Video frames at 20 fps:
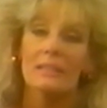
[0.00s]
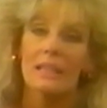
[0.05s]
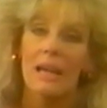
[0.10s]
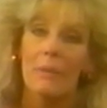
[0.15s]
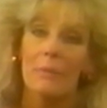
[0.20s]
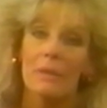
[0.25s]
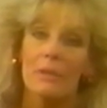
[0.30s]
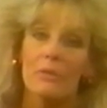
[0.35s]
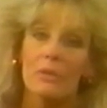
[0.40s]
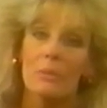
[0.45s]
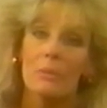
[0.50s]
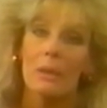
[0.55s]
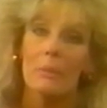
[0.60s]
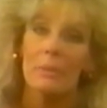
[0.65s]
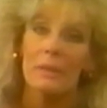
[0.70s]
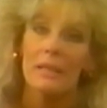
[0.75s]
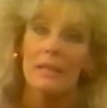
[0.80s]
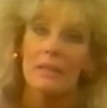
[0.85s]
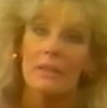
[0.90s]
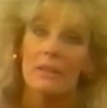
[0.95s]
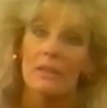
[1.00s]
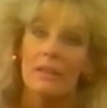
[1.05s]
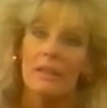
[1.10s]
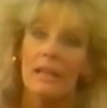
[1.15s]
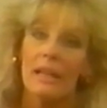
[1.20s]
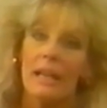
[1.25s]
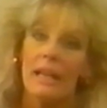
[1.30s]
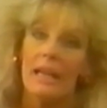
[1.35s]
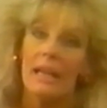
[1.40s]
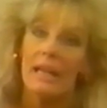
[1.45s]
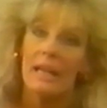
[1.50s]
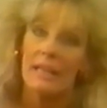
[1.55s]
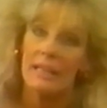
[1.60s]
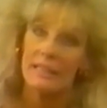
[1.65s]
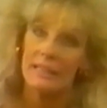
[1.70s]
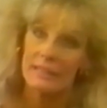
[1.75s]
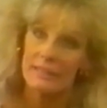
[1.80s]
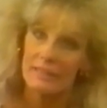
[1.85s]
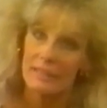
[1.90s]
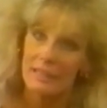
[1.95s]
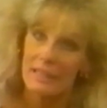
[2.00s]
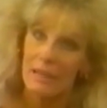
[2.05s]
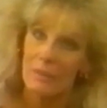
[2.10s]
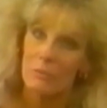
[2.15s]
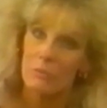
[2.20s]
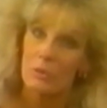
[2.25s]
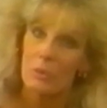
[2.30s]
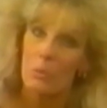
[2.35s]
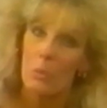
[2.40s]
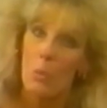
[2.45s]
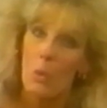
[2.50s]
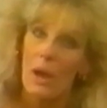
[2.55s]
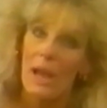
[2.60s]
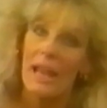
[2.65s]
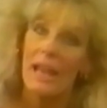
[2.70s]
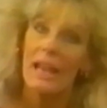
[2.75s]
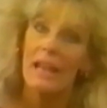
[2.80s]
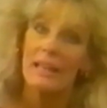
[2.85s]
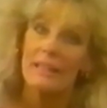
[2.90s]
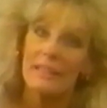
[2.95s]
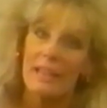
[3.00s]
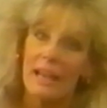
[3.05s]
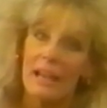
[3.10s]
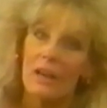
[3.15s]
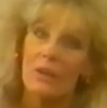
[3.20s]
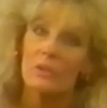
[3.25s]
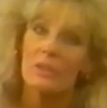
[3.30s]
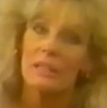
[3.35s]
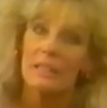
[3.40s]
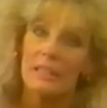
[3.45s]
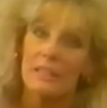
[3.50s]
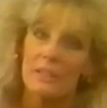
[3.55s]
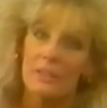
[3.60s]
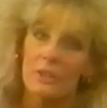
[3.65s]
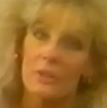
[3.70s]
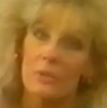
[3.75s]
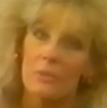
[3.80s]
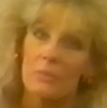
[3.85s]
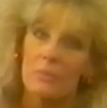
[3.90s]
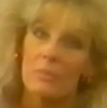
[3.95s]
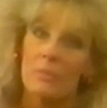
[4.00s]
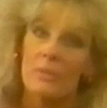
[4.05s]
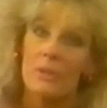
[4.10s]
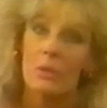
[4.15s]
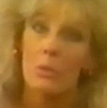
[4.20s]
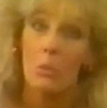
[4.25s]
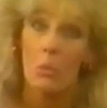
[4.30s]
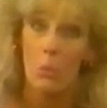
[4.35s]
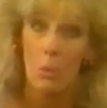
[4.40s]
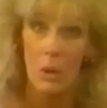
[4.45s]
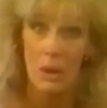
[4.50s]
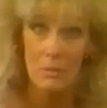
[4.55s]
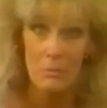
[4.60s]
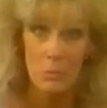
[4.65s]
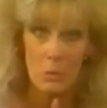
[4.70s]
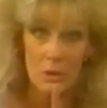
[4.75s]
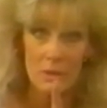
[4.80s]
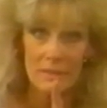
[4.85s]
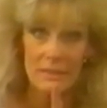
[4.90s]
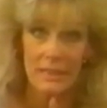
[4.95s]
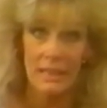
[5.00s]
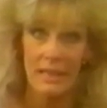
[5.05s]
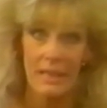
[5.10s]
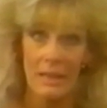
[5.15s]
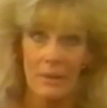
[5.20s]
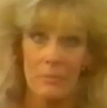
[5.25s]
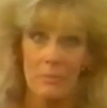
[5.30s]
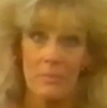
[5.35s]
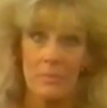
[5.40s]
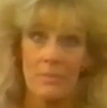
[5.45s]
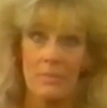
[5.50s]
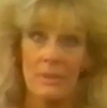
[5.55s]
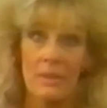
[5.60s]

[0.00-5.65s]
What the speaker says: coming from up here. It needs to come from way down here. One more time.